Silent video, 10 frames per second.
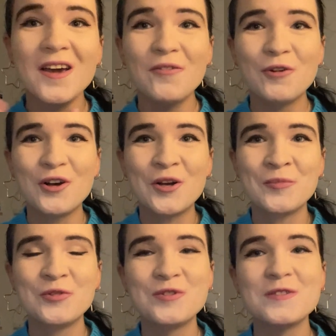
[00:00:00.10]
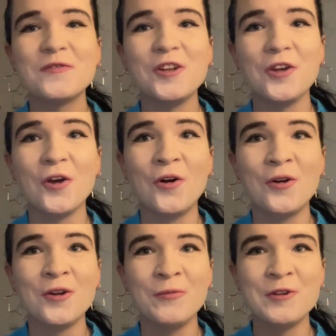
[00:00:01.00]
welcome to this video
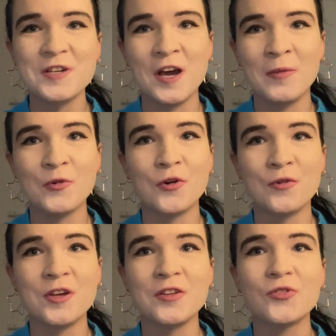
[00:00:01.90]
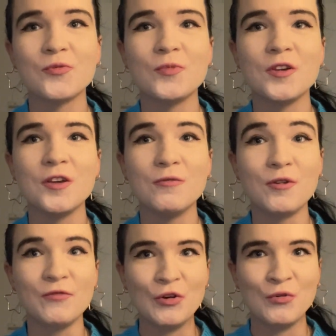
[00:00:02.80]
in which I'm going to be
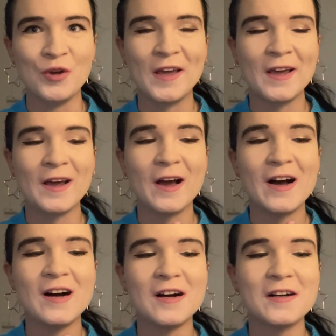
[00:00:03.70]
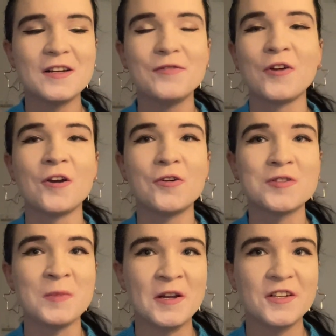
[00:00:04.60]
reviewing different
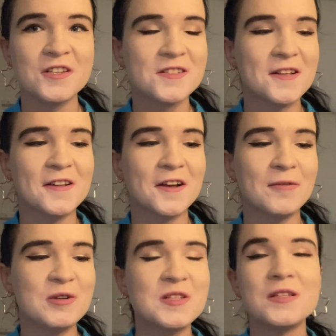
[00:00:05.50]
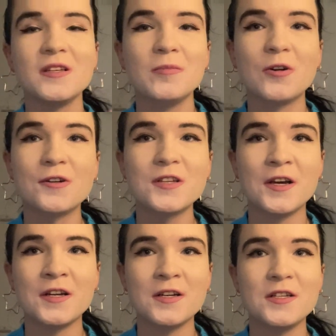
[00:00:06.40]
cosmetics that I recently bought,
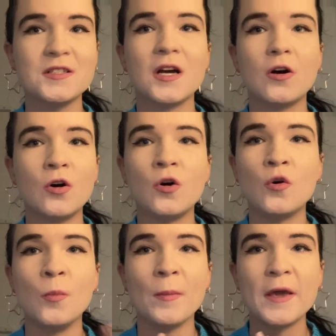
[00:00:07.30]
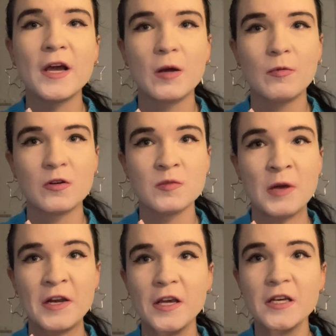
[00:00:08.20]
and these are all makeup
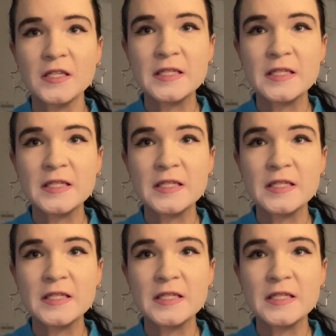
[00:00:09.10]
cosmetics.